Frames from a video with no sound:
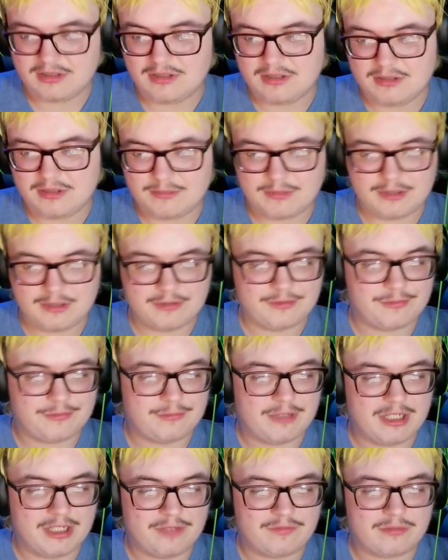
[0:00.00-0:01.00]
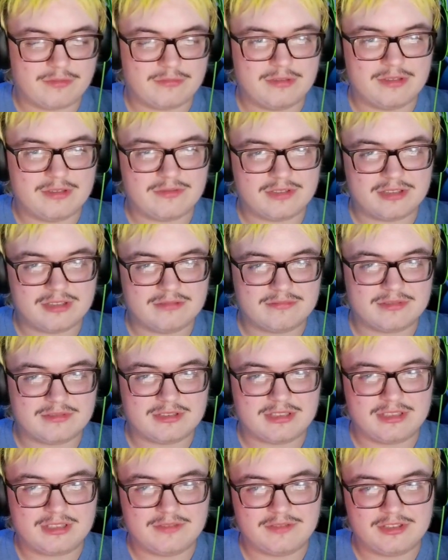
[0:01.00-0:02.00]
Mario's wife or whatever. I don't really
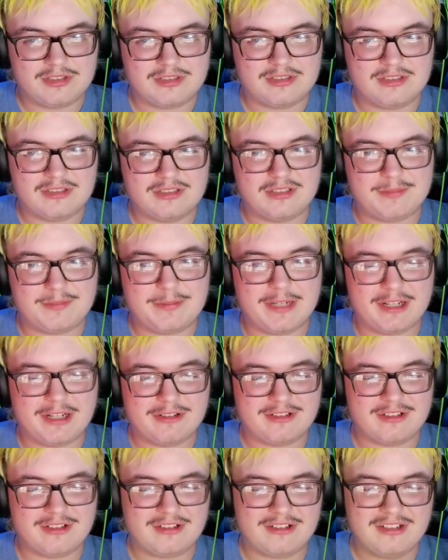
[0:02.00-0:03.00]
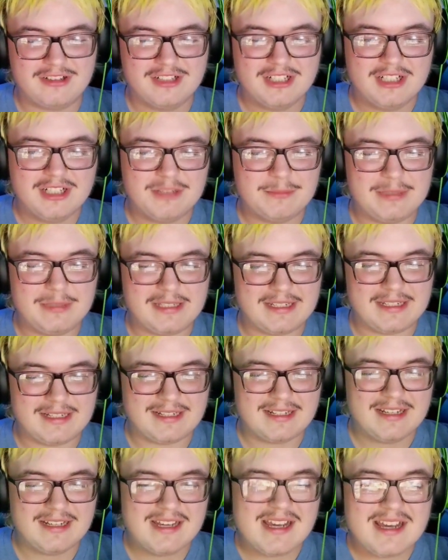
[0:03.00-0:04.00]
give a shit about her. But
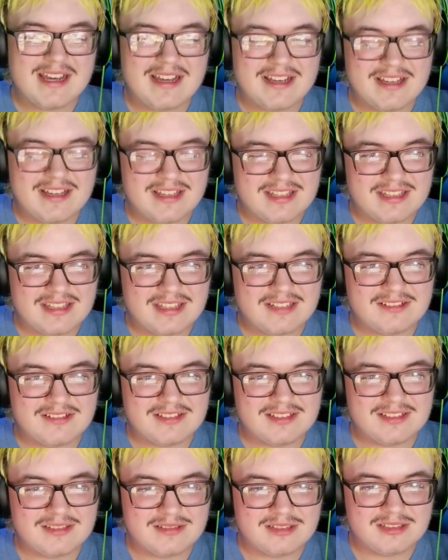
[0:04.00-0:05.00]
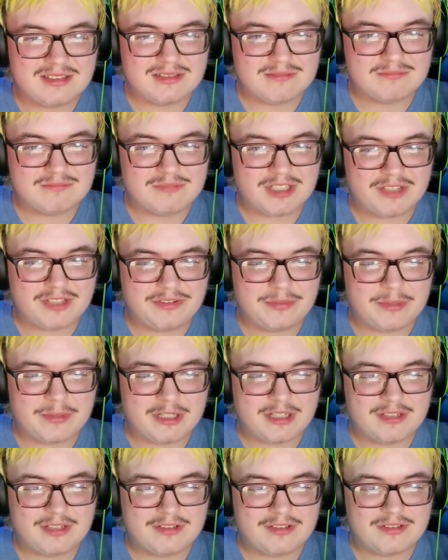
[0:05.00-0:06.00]
that was not too
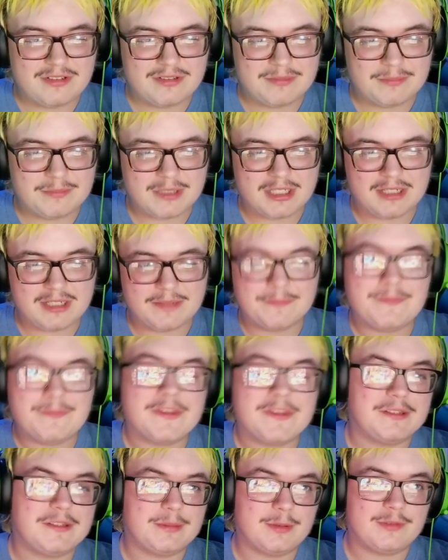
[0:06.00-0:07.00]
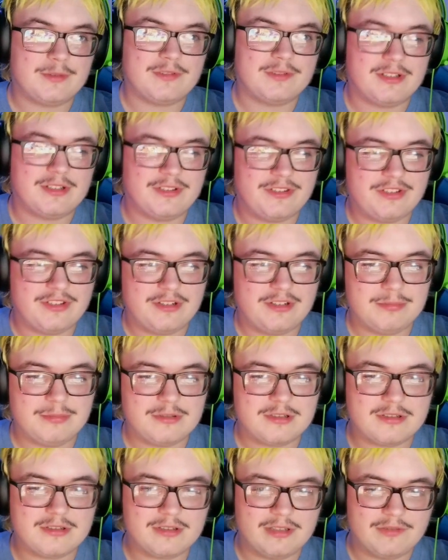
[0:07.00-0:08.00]
bad. But thanks for checking us out. Be
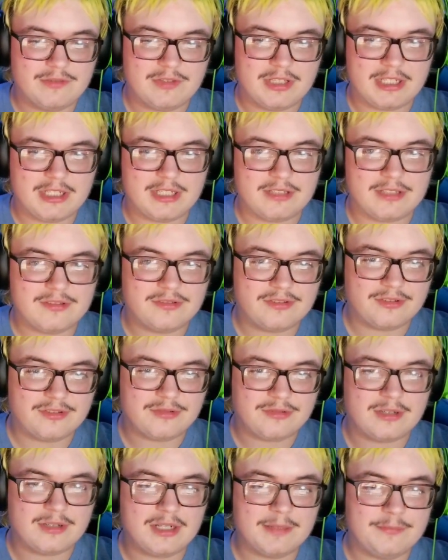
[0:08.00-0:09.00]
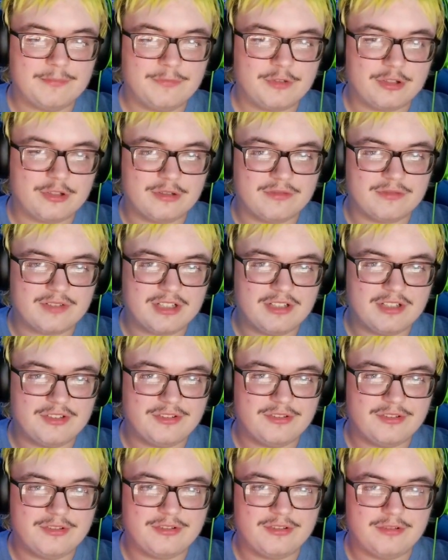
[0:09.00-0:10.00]
sure to leave a like, subscribe, turn off
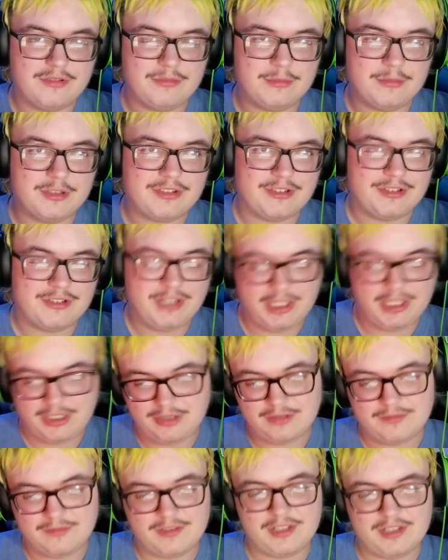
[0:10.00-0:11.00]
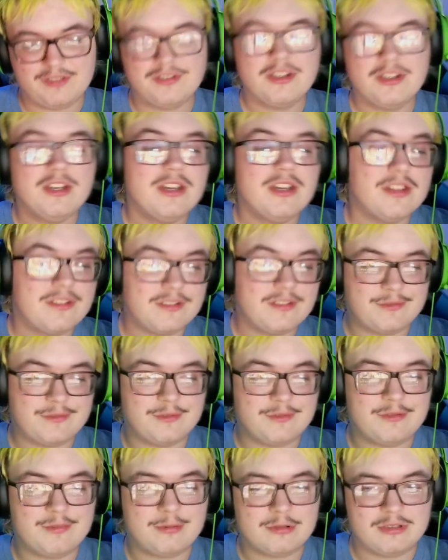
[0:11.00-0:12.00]
cases so you miss out on any new videos. Thanks for
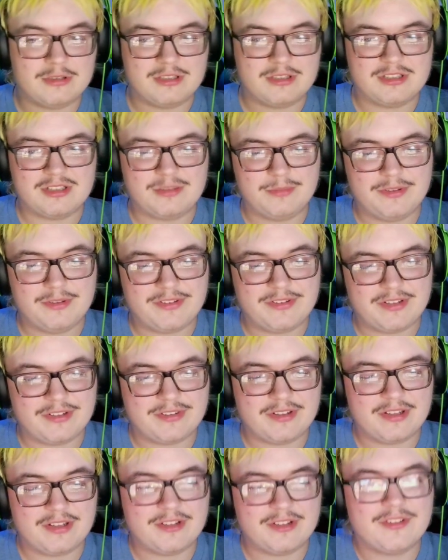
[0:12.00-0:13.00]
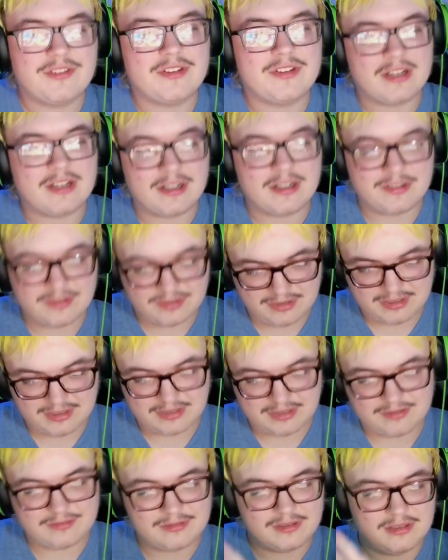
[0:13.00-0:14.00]
supporting the channel. Besides that, I'll see you guys in the
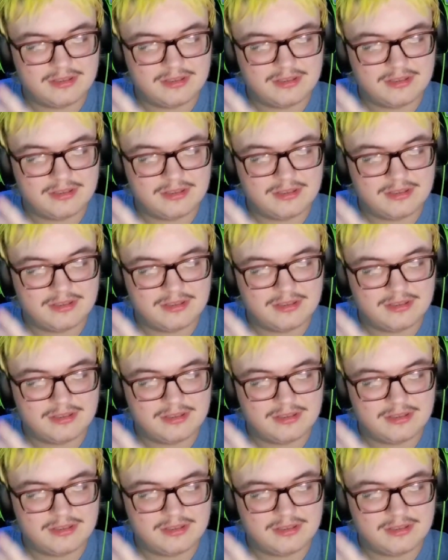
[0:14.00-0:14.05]
next one.